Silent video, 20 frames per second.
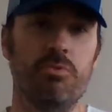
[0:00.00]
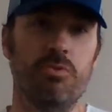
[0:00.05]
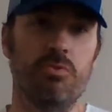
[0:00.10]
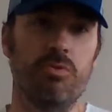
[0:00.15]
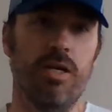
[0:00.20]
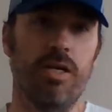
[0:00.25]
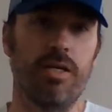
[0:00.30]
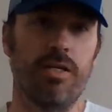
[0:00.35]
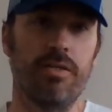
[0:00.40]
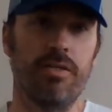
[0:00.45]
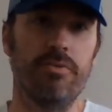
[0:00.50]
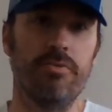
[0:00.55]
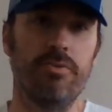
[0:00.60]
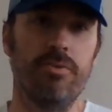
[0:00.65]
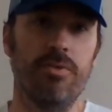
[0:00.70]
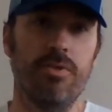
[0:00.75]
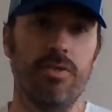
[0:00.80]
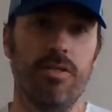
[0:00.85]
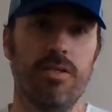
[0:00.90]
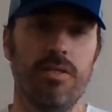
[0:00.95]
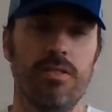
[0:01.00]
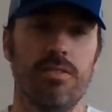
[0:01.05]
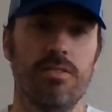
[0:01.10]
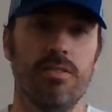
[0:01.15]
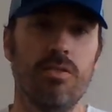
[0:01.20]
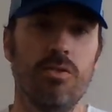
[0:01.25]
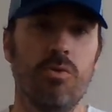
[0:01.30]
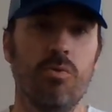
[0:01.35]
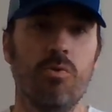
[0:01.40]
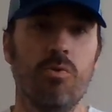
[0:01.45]
rocking and rolling. It's
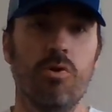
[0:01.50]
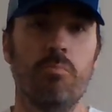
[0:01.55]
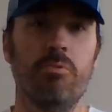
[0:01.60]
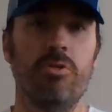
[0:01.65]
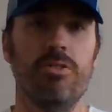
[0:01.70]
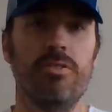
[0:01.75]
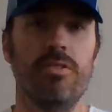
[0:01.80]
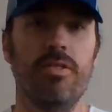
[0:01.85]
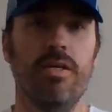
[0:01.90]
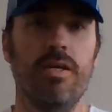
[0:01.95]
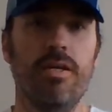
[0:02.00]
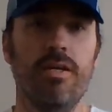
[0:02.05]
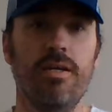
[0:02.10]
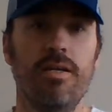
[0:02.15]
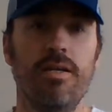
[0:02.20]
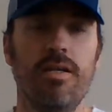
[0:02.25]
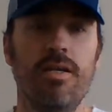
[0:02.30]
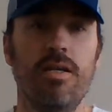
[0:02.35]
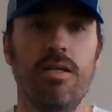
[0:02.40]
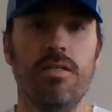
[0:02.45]
a little warmer today.